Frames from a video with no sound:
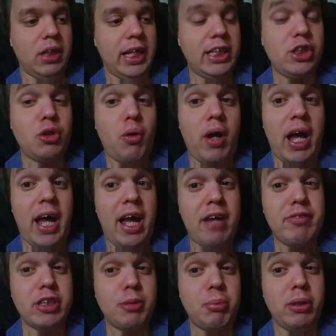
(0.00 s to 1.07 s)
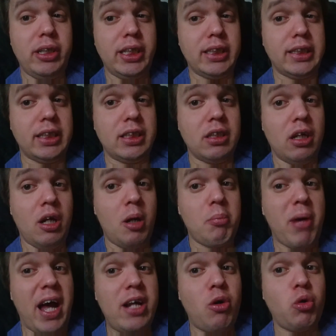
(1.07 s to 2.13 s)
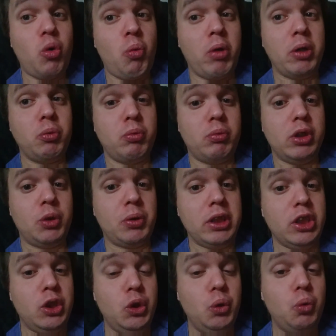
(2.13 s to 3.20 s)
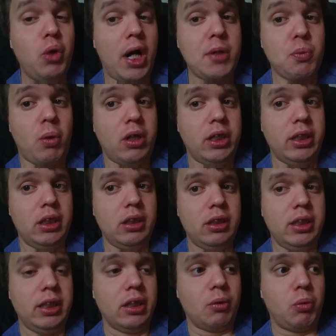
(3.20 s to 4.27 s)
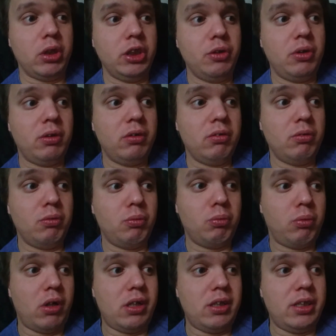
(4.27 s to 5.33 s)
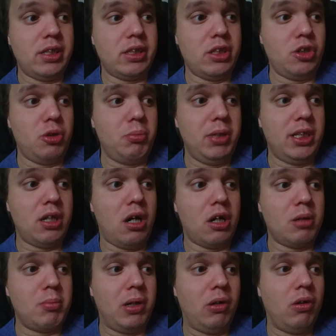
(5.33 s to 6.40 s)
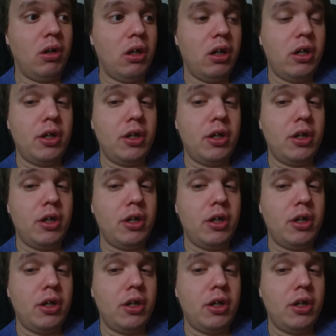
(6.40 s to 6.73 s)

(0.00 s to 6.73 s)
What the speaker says: I just don't I have experiences, but I don't know which ones you guys want to hear, what you want to listen to me talk about.